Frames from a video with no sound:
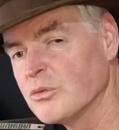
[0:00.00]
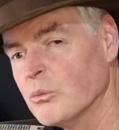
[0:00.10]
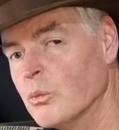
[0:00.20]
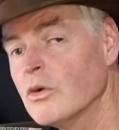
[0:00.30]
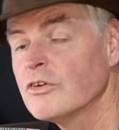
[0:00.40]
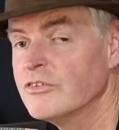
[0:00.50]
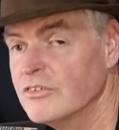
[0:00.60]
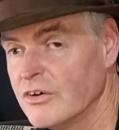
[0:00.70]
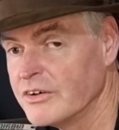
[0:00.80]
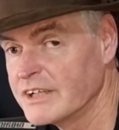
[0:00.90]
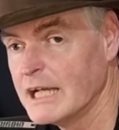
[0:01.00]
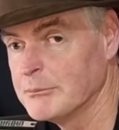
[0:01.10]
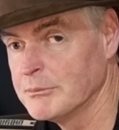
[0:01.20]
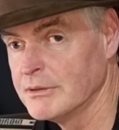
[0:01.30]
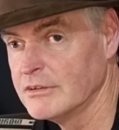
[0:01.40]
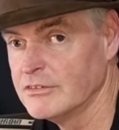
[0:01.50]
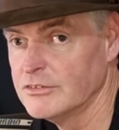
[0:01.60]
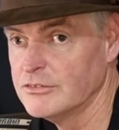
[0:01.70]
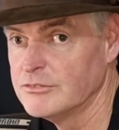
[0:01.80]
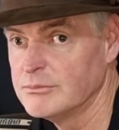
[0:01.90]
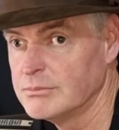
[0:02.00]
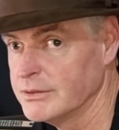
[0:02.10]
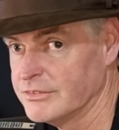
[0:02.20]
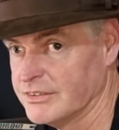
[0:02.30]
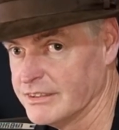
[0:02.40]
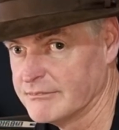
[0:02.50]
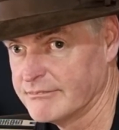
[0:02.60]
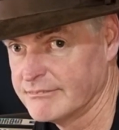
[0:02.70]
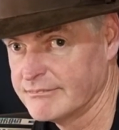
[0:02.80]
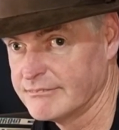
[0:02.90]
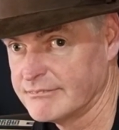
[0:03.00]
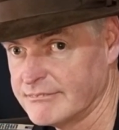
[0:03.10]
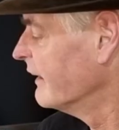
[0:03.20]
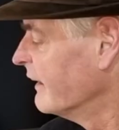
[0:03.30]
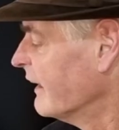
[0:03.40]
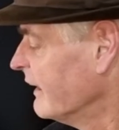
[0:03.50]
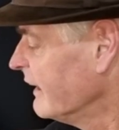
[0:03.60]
was not capable of pushing. There you